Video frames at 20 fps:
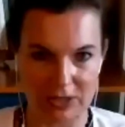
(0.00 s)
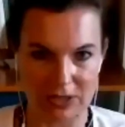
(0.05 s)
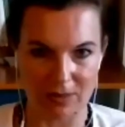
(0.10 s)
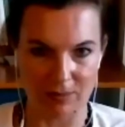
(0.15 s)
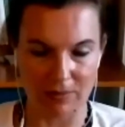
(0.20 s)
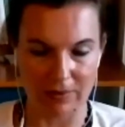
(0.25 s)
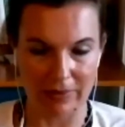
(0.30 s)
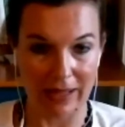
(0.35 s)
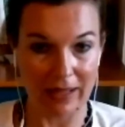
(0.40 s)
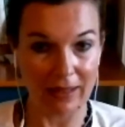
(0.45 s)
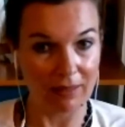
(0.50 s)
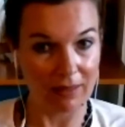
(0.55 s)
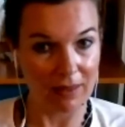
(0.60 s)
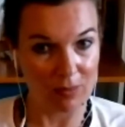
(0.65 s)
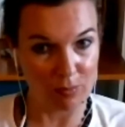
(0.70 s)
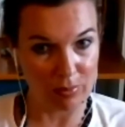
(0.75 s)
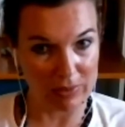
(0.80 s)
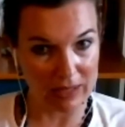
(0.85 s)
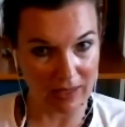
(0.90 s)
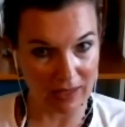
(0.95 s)
them lightly,
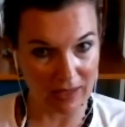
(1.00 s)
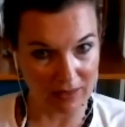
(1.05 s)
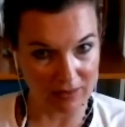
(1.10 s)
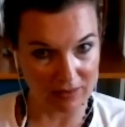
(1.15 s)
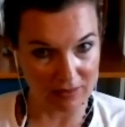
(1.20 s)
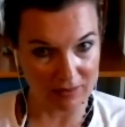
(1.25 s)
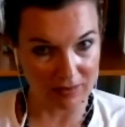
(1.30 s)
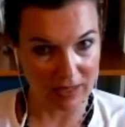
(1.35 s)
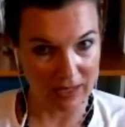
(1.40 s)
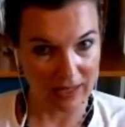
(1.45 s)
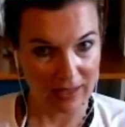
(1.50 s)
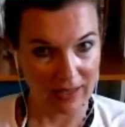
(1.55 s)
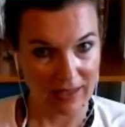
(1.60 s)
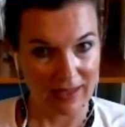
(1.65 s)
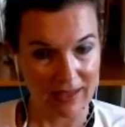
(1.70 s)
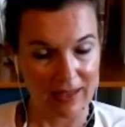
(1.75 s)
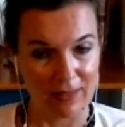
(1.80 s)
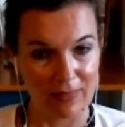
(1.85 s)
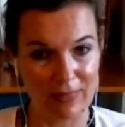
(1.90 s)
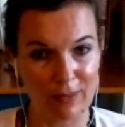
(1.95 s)
because
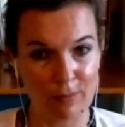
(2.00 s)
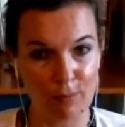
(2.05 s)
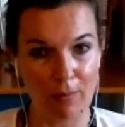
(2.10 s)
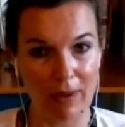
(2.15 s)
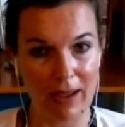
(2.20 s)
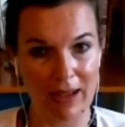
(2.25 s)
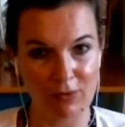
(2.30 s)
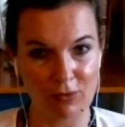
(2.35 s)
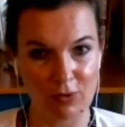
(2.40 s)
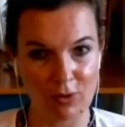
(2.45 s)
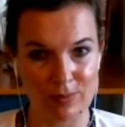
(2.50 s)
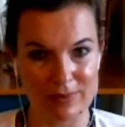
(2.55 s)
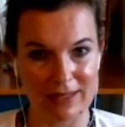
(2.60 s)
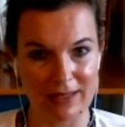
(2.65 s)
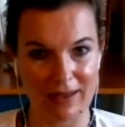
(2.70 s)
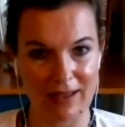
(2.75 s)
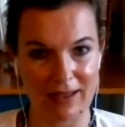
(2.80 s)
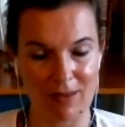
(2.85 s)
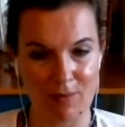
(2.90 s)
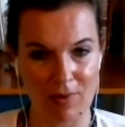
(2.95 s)
the microbes
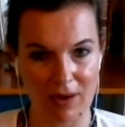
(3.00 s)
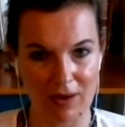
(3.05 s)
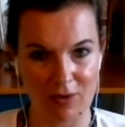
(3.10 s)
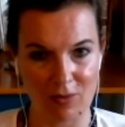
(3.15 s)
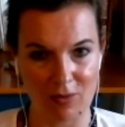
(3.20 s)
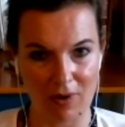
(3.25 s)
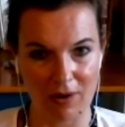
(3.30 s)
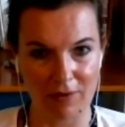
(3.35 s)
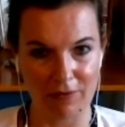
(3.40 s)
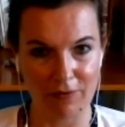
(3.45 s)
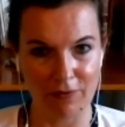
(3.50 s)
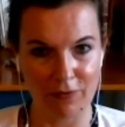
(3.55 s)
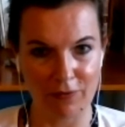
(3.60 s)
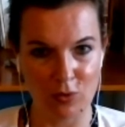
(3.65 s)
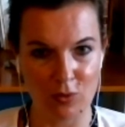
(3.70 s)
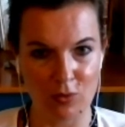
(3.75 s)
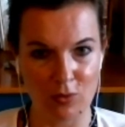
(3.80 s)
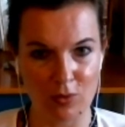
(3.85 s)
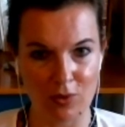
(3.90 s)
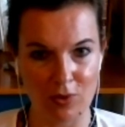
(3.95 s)
that come onto our
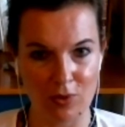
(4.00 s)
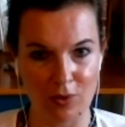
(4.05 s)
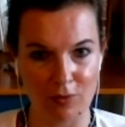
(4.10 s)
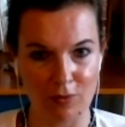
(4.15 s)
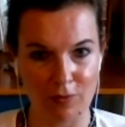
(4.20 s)
food